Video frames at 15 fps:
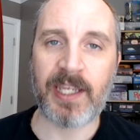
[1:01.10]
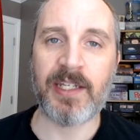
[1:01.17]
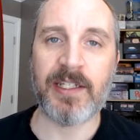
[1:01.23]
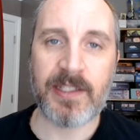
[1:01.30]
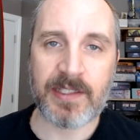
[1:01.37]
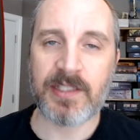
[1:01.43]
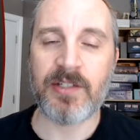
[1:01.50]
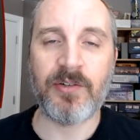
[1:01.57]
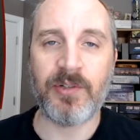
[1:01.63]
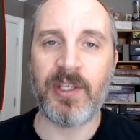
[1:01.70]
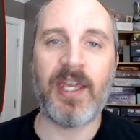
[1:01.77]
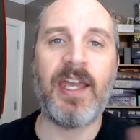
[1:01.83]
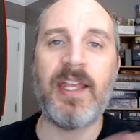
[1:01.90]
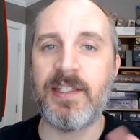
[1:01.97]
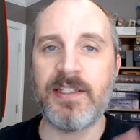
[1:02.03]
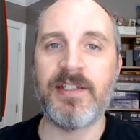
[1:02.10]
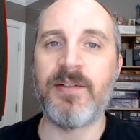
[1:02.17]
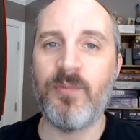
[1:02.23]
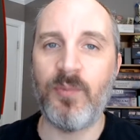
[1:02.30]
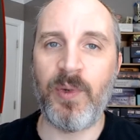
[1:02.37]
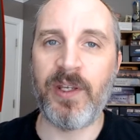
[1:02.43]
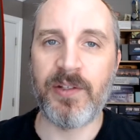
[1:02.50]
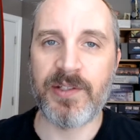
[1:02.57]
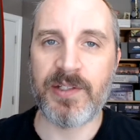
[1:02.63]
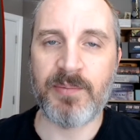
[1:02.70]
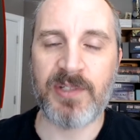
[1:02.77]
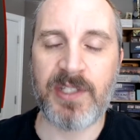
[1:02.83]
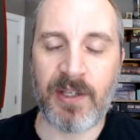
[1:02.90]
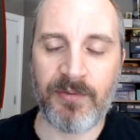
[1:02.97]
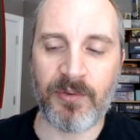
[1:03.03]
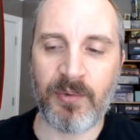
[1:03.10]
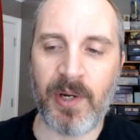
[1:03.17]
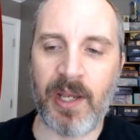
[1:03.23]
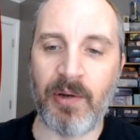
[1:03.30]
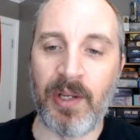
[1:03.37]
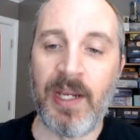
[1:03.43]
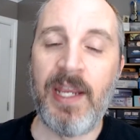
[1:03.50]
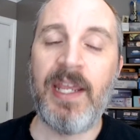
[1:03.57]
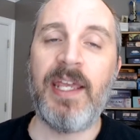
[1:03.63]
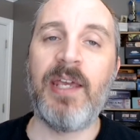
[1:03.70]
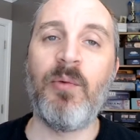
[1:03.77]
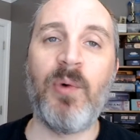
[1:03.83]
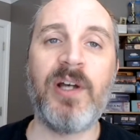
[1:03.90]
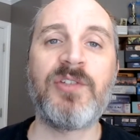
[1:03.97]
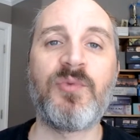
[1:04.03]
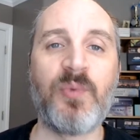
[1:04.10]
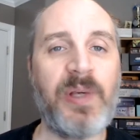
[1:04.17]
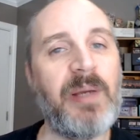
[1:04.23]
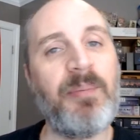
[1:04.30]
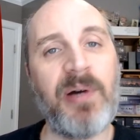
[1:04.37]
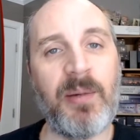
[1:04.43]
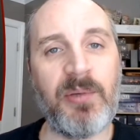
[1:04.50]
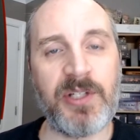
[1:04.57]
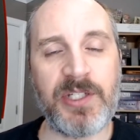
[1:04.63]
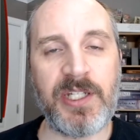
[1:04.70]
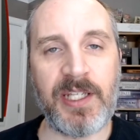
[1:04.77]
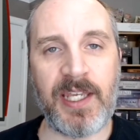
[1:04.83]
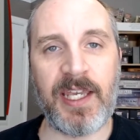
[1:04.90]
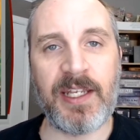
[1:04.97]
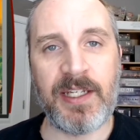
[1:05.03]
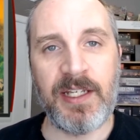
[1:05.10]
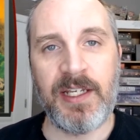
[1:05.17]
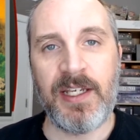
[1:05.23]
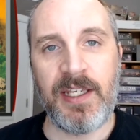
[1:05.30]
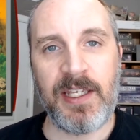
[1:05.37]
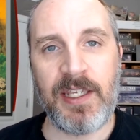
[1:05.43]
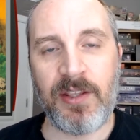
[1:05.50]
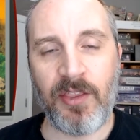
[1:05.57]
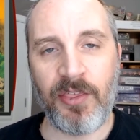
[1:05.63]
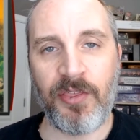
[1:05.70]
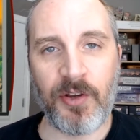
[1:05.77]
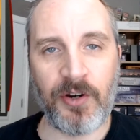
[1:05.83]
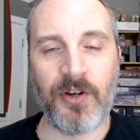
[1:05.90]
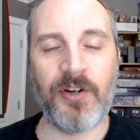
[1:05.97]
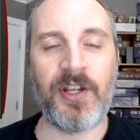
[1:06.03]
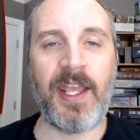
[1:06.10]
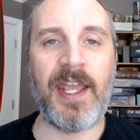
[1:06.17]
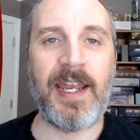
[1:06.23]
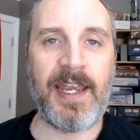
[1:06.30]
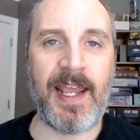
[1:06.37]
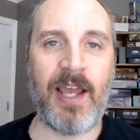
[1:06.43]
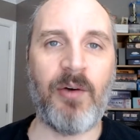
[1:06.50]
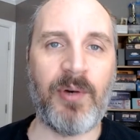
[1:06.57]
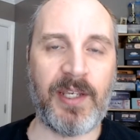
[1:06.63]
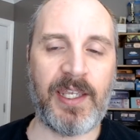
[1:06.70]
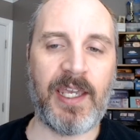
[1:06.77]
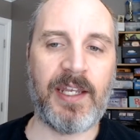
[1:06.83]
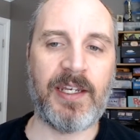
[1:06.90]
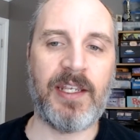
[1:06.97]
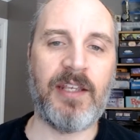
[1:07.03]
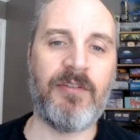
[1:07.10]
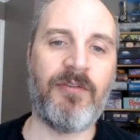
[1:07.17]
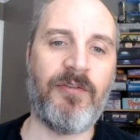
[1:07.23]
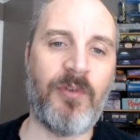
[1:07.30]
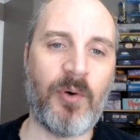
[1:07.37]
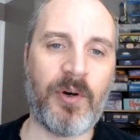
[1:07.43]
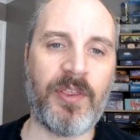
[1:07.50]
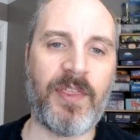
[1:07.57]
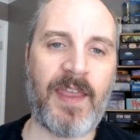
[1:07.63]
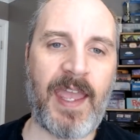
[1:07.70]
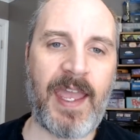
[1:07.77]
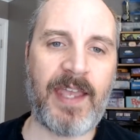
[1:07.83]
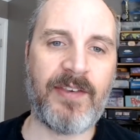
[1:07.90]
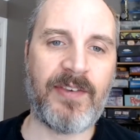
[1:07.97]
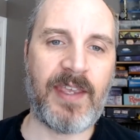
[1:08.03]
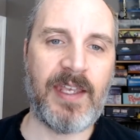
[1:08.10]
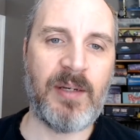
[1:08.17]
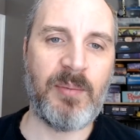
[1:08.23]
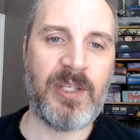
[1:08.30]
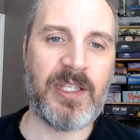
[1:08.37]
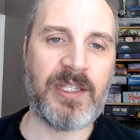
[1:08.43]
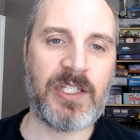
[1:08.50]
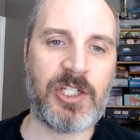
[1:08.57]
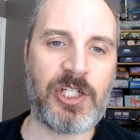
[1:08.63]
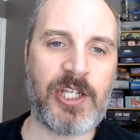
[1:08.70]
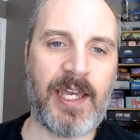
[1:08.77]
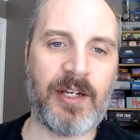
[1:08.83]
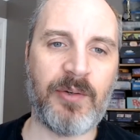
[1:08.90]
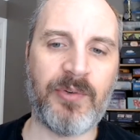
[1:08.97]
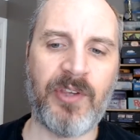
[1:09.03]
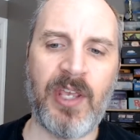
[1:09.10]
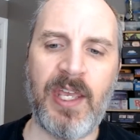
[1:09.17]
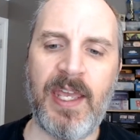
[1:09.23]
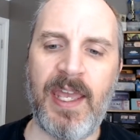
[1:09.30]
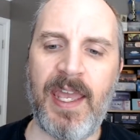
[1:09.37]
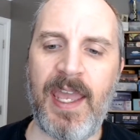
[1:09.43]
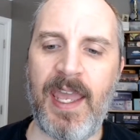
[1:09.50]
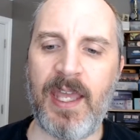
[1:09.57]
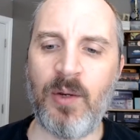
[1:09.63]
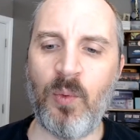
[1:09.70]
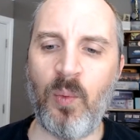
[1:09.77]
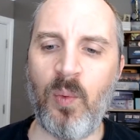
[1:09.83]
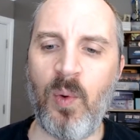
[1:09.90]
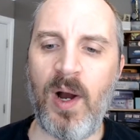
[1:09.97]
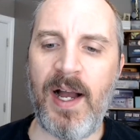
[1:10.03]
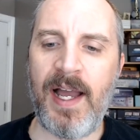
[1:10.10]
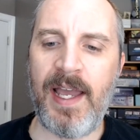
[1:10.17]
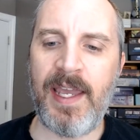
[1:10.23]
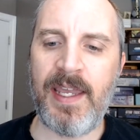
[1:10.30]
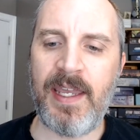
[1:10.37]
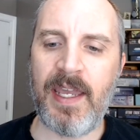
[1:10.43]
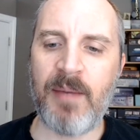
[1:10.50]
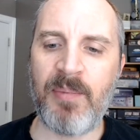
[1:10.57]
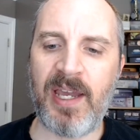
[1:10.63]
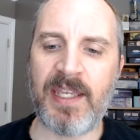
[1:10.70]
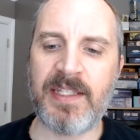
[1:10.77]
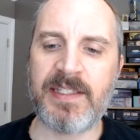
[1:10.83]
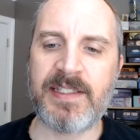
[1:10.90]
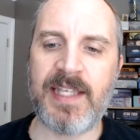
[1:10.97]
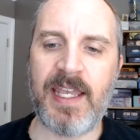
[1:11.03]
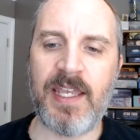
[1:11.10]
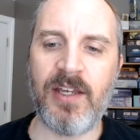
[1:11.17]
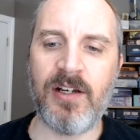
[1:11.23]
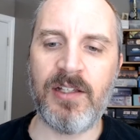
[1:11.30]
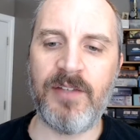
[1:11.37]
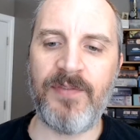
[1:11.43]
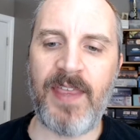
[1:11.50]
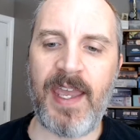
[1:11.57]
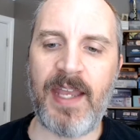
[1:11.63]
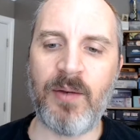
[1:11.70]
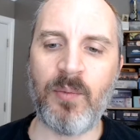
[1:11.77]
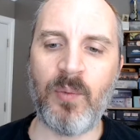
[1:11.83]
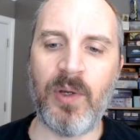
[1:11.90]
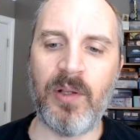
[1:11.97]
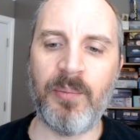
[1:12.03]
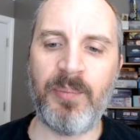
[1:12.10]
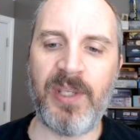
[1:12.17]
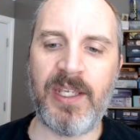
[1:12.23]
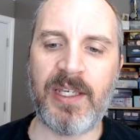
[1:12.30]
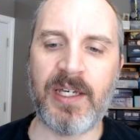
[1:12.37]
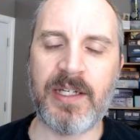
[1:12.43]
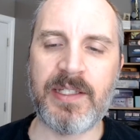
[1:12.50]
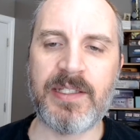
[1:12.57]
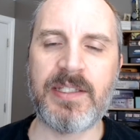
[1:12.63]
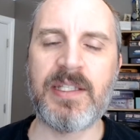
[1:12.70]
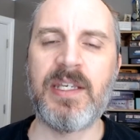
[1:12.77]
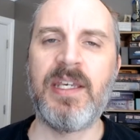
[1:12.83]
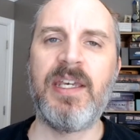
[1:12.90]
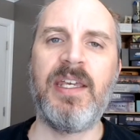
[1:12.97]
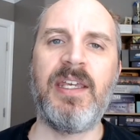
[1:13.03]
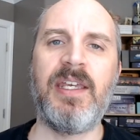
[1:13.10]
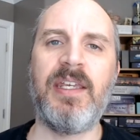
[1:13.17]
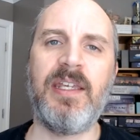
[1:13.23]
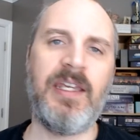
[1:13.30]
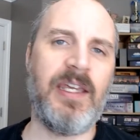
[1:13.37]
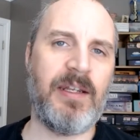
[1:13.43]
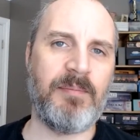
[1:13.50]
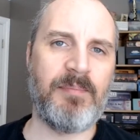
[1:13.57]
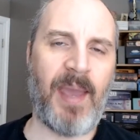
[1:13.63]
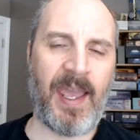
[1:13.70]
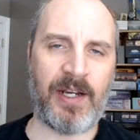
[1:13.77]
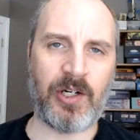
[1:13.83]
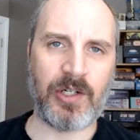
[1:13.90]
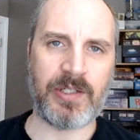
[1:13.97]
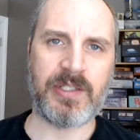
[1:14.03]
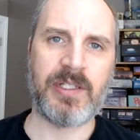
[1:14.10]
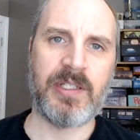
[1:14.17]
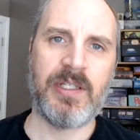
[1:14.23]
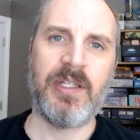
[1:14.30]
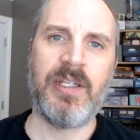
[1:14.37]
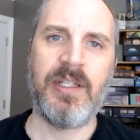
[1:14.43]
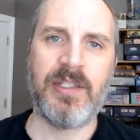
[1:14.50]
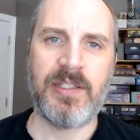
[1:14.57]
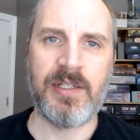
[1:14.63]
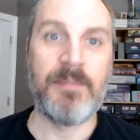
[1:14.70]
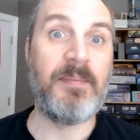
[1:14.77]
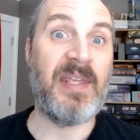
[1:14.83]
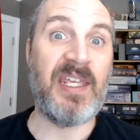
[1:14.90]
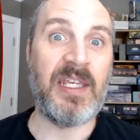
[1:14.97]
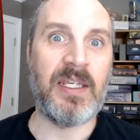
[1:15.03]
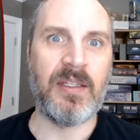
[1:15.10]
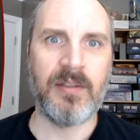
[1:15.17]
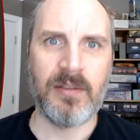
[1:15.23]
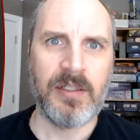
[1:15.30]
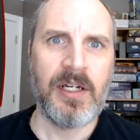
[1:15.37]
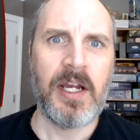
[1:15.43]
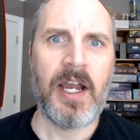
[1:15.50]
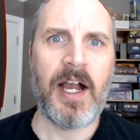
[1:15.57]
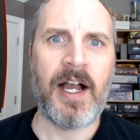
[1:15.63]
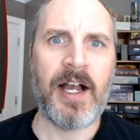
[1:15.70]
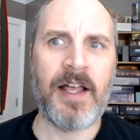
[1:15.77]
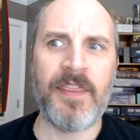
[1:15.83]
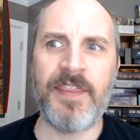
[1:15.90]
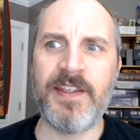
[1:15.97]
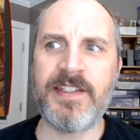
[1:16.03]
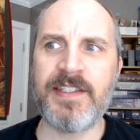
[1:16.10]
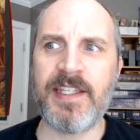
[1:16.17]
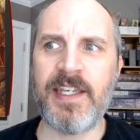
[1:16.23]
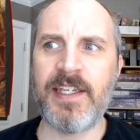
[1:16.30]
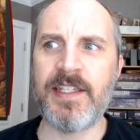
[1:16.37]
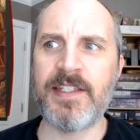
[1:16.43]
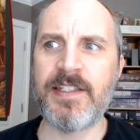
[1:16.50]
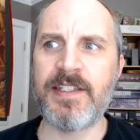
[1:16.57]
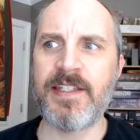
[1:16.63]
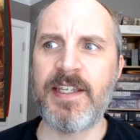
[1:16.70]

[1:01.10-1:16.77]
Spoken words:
and so you had to wiggle some stuff around. It was republished again in 3rd, and now again in 4th as Enemy in the Shadows. And why am I saying all of that? Well, because it matters to me. This is